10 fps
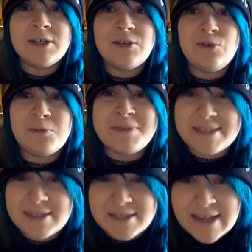you can be
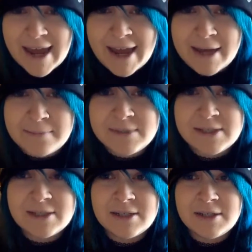stabbed.
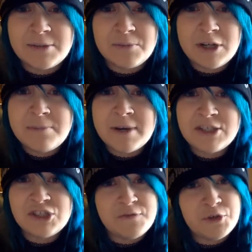Pretty
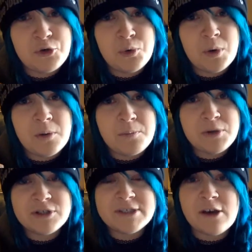much, if you put
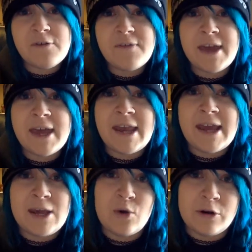yourself in
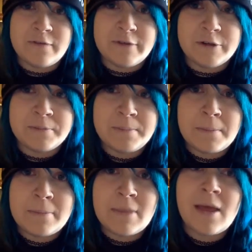a horror film,
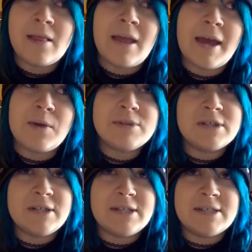like, what's a
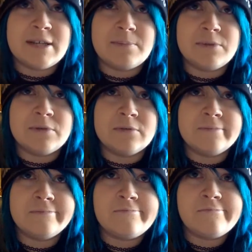good example?
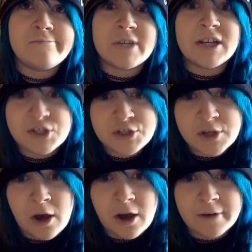
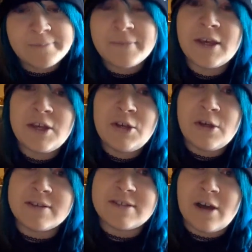Saw. You know
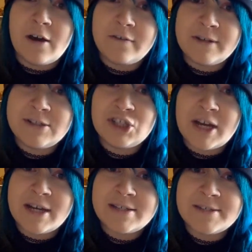the Saw
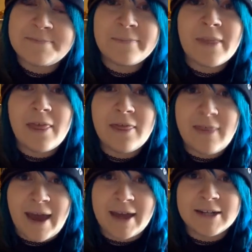franchise?
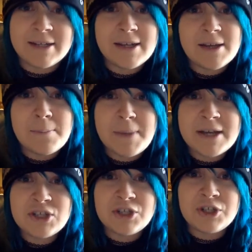that.
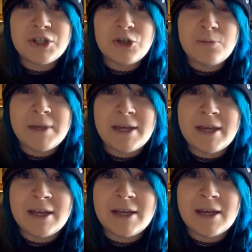Picture you
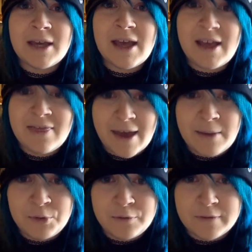being in that
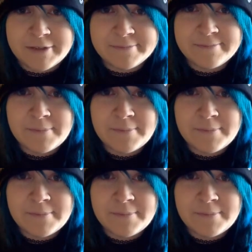movie